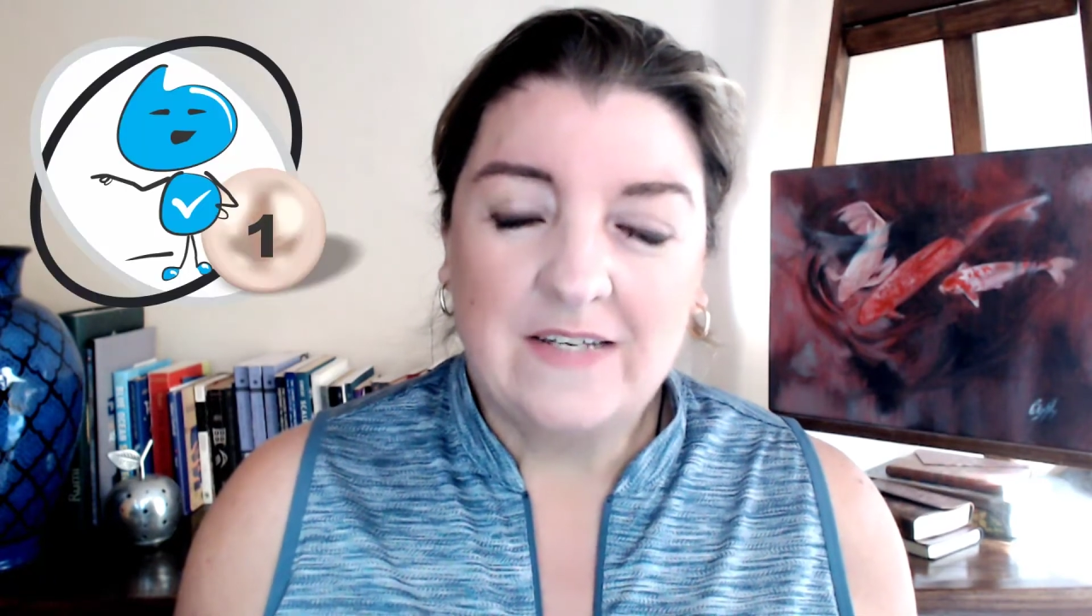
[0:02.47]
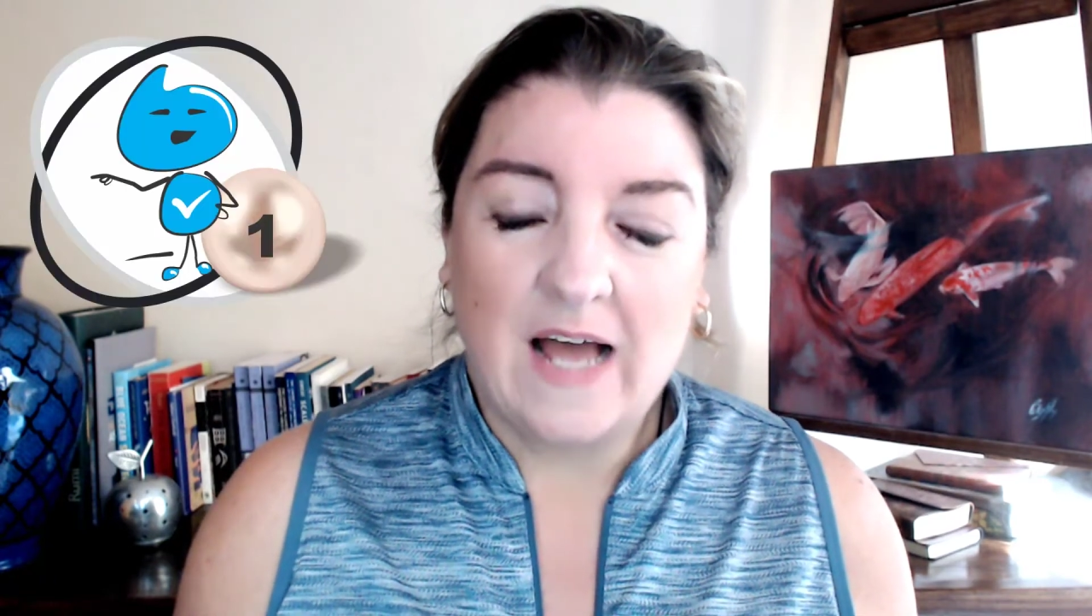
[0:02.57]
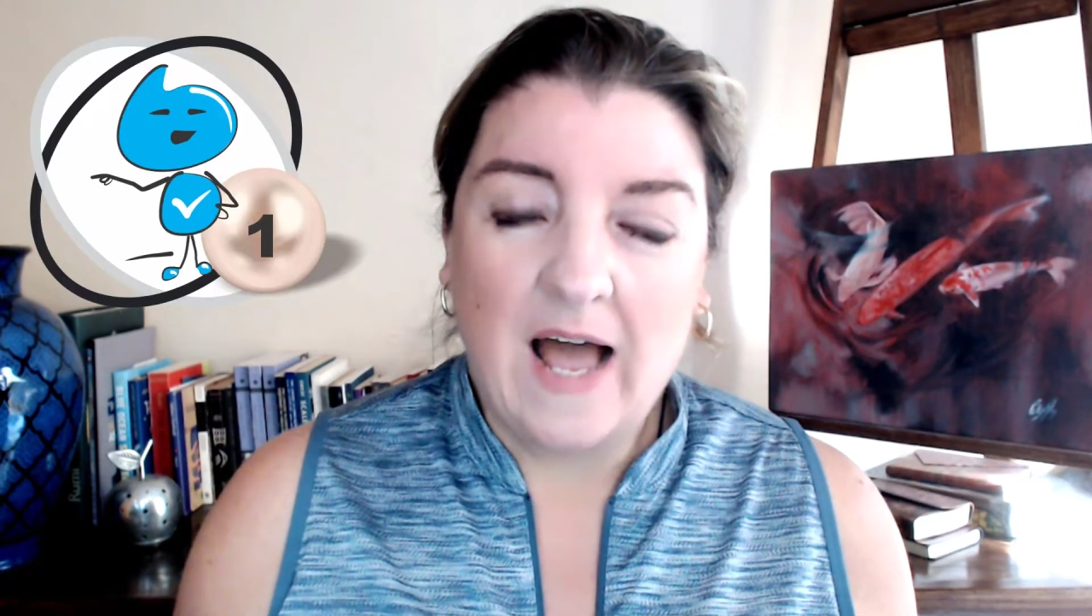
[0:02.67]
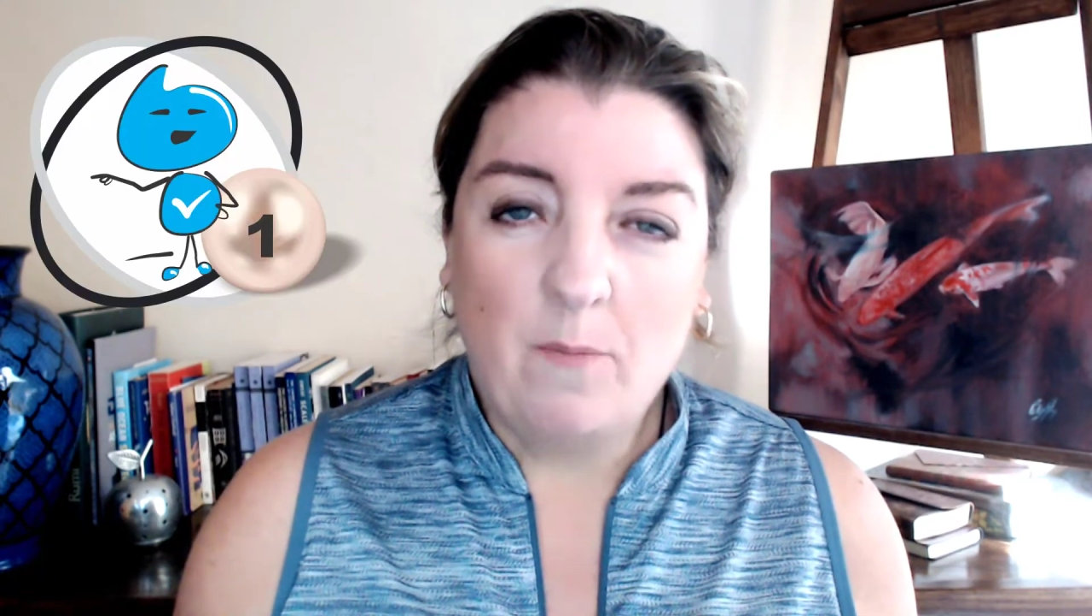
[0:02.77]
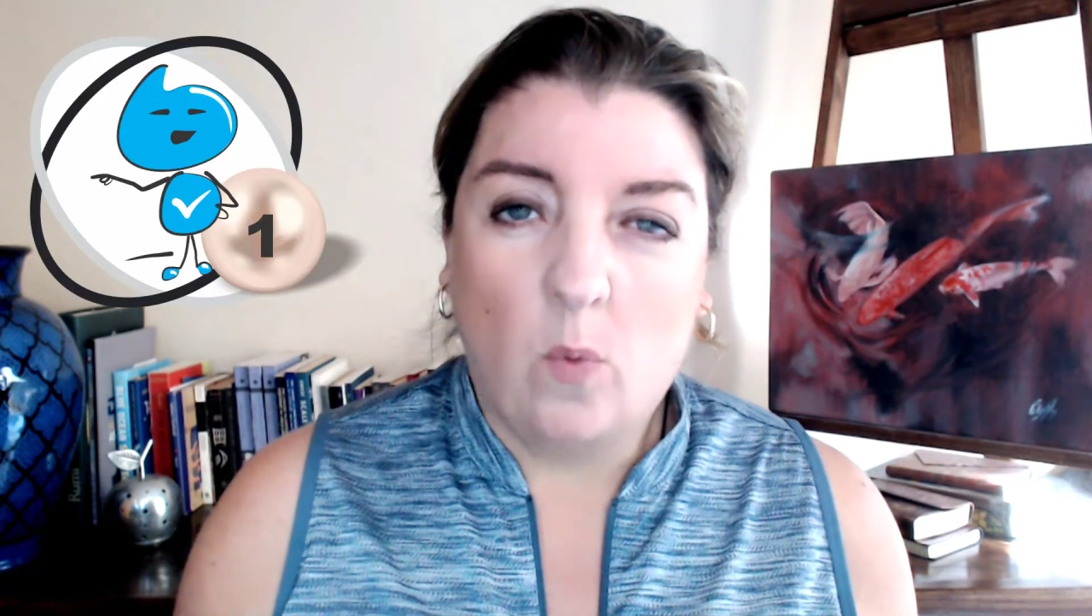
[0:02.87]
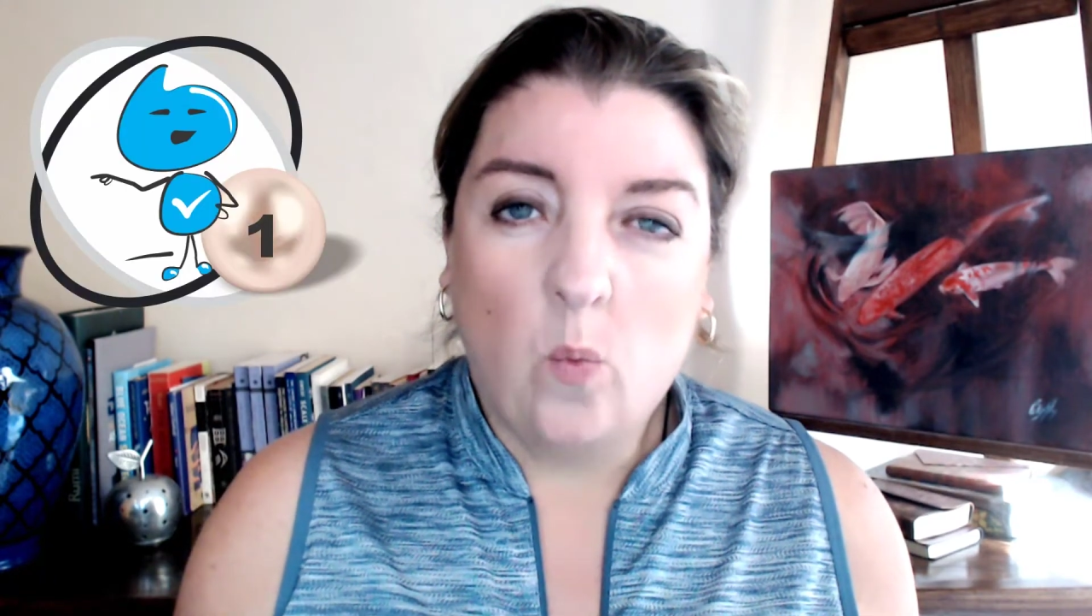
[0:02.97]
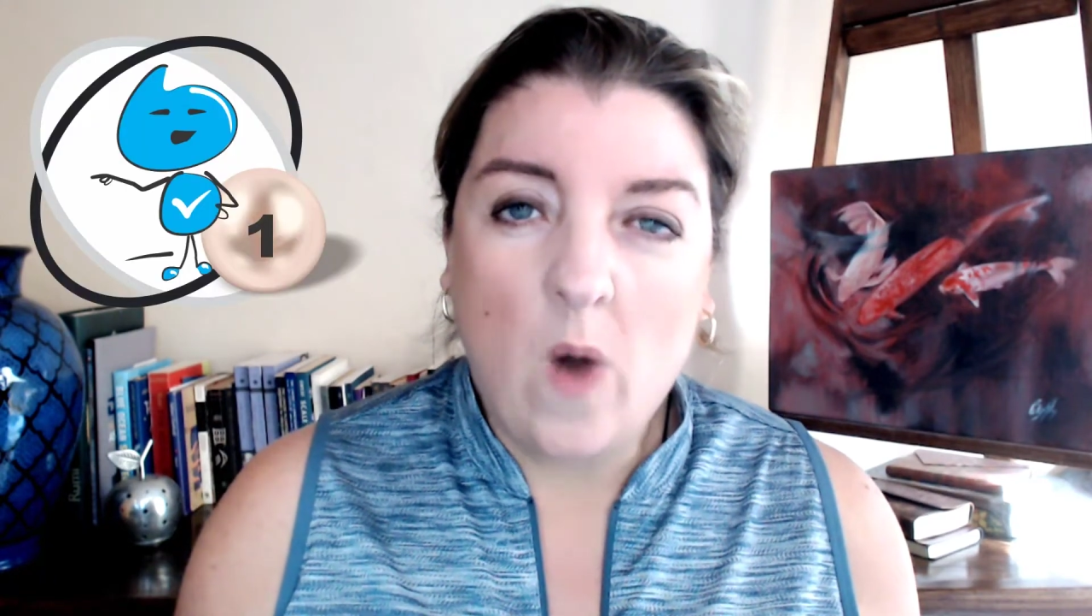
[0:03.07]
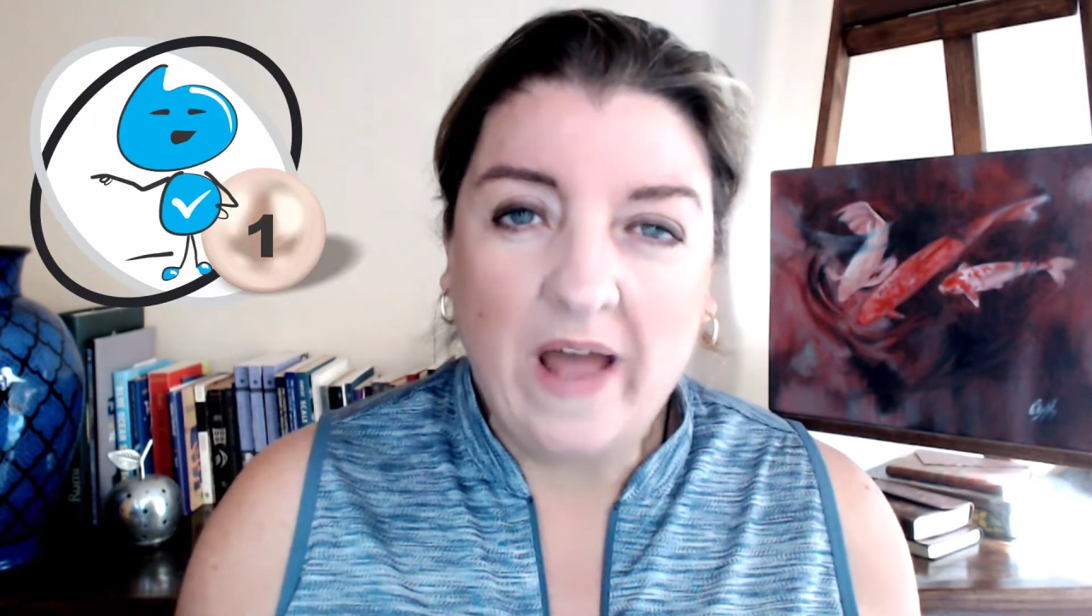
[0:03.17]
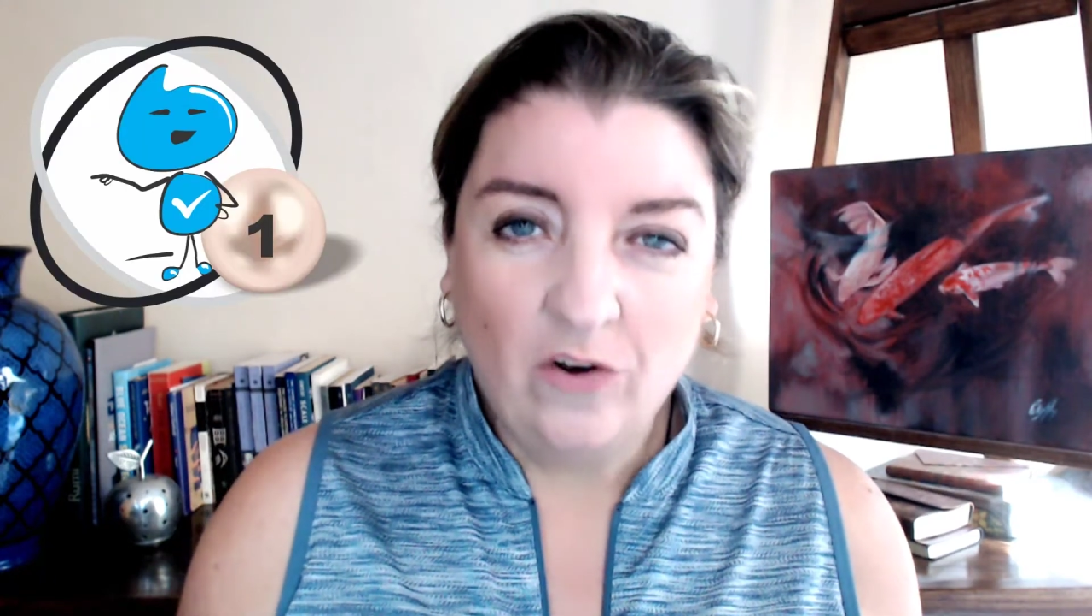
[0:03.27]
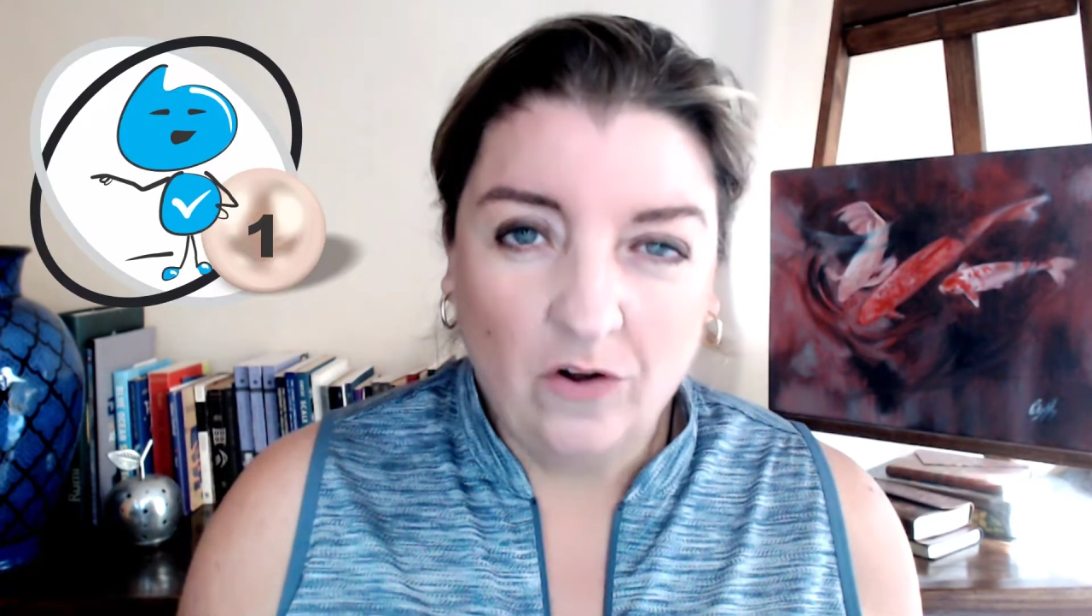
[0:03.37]
type
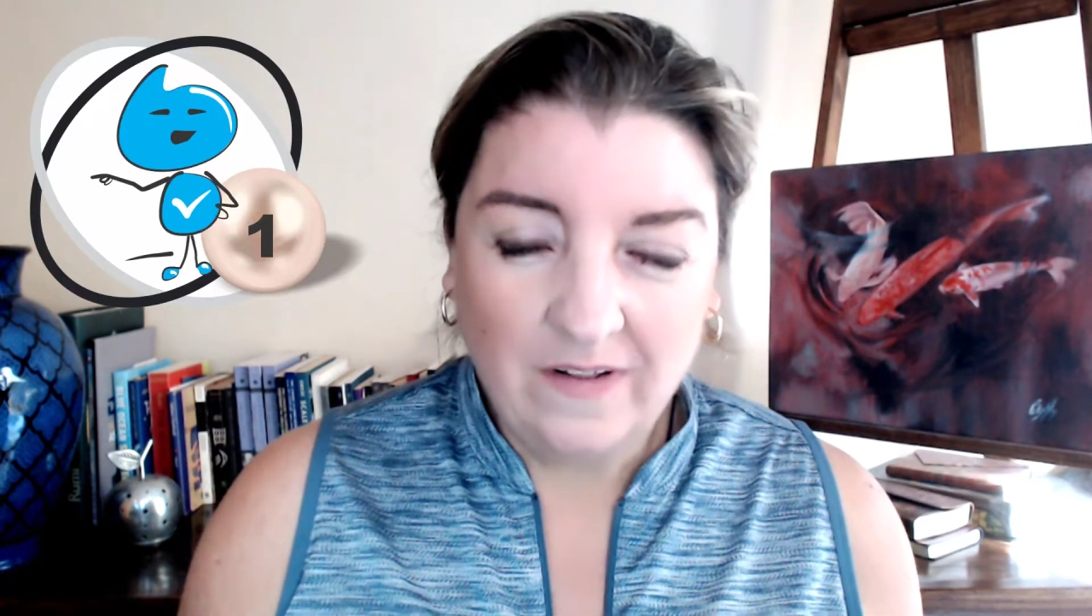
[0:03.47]
1